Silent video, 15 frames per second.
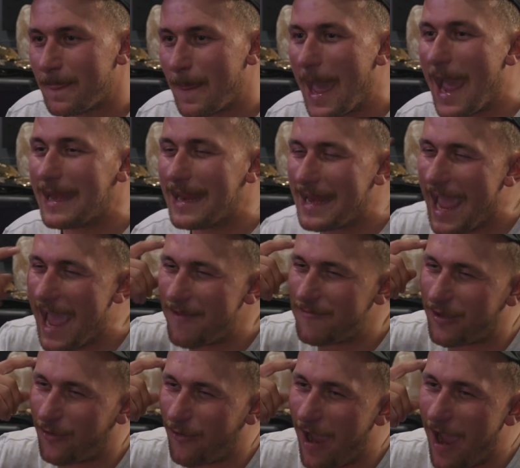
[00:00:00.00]
I didn't have
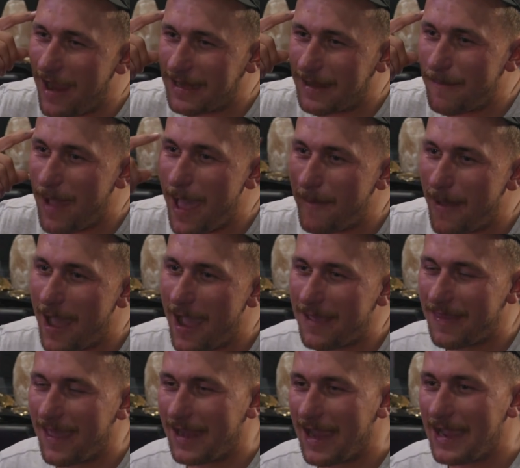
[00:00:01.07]
the grind in my
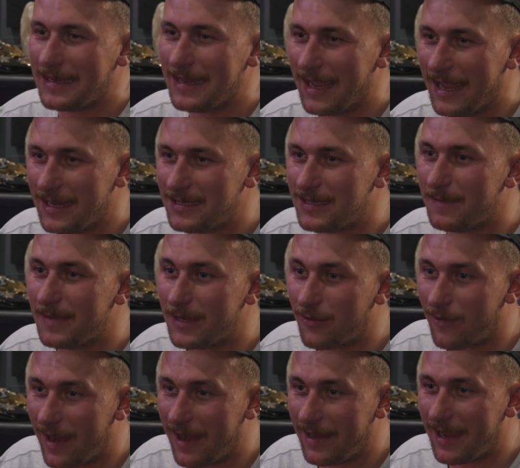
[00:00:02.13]
mind like I did to be
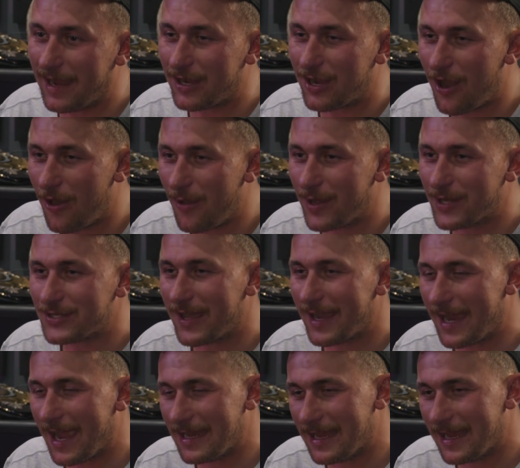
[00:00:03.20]
great in college,
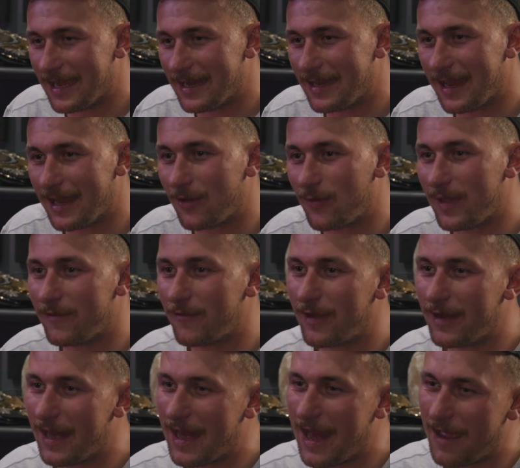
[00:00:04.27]
like I did in
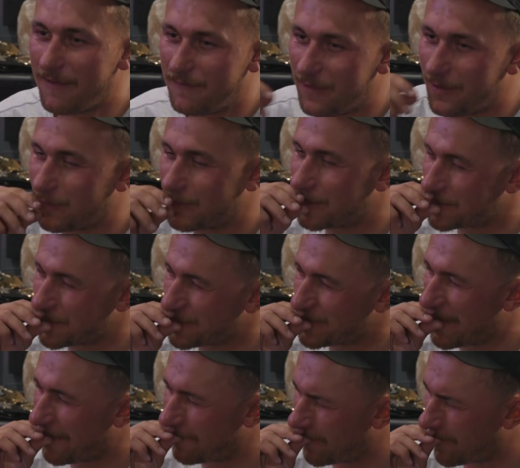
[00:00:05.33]
Cleveland, and I feel
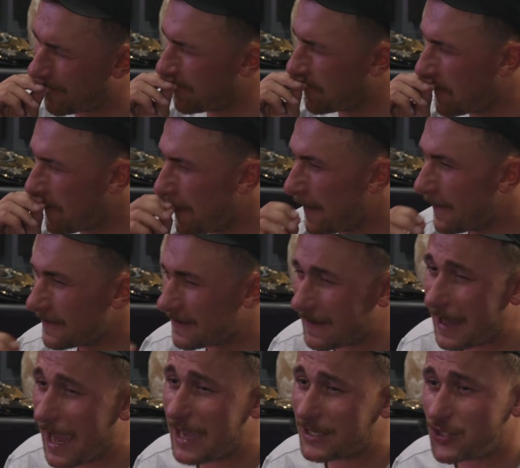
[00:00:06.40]
disrespectful to the
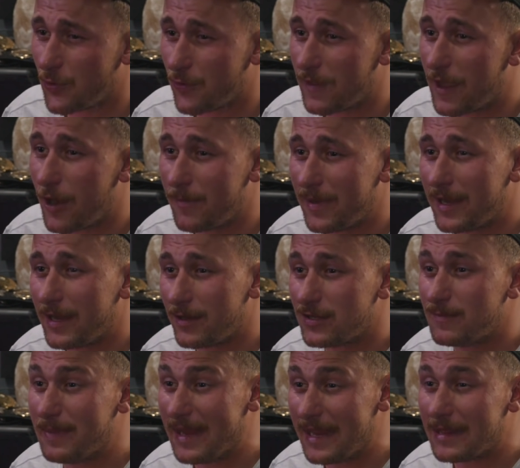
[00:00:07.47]
guys who were there being
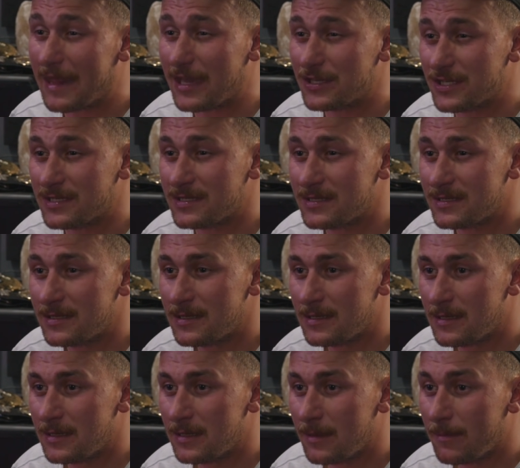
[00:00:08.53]
being legends
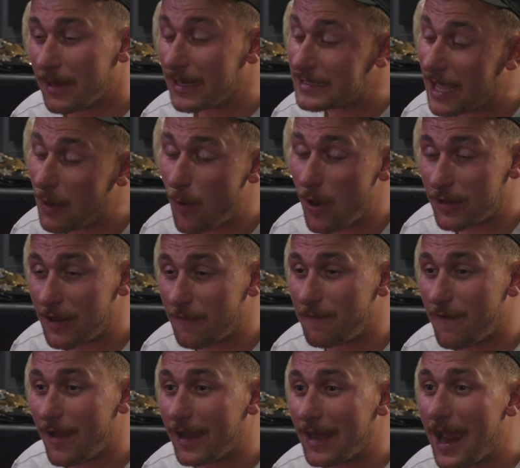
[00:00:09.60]
mm-hmm. because they worked their
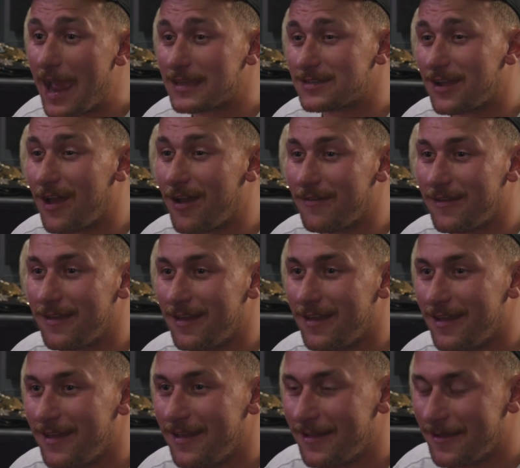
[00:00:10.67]
fucking ass off. Mm-hmm.